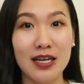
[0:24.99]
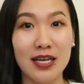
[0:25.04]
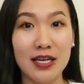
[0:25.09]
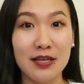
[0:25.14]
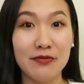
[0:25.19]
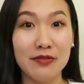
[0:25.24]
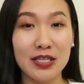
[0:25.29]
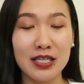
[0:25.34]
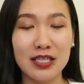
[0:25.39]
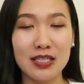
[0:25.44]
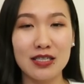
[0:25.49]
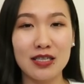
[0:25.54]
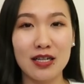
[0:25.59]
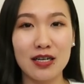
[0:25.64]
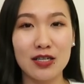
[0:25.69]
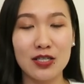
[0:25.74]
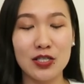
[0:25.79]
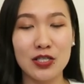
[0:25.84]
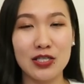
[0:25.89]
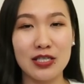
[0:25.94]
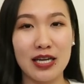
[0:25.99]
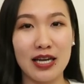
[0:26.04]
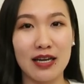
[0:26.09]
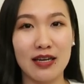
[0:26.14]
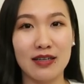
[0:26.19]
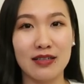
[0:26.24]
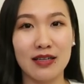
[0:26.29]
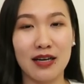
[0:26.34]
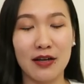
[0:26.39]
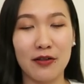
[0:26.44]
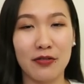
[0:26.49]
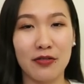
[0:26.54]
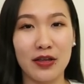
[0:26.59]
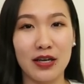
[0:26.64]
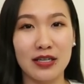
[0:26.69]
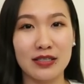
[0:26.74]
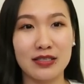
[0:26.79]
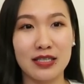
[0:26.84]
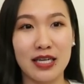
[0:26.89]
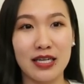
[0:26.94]
evening clutch and I
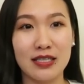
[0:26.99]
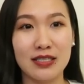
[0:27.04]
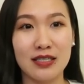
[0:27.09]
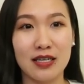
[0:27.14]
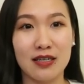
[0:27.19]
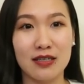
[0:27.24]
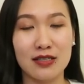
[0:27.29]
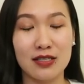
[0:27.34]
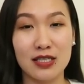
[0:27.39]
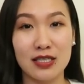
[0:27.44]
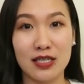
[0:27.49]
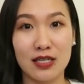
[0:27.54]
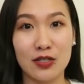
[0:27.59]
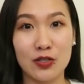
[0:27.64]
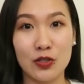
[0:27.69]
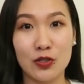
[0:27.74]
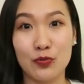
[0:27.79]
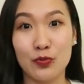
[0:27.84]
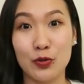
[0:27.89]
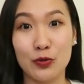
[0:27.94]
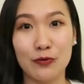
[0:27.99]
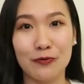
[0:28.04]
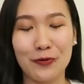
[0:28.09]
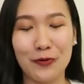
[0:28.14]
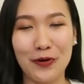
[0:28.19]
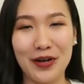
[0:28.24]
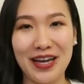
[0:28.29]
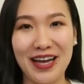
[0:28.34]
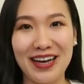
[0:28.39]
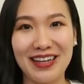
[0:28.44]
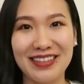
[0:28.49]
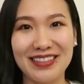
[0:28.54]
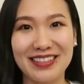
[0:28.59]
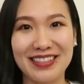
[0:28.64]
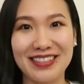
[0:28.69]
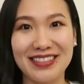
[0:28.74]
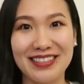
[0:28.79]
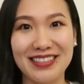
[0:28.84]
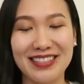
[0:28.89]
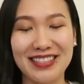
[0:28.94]
think they do such beautiful and
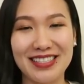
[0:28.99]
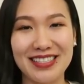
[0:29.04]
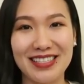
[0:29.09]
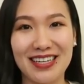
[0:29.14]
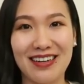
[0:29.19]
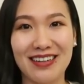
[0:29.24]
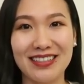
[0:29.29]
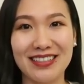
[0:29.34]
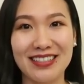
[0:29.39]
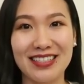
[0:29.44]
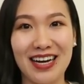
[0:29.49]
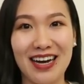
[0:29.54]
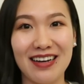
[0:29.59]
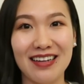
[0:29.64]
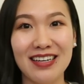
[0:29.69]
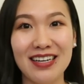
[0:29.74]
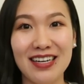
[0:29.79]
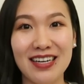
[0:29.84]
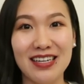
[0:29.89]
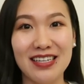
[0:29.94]
elegant design that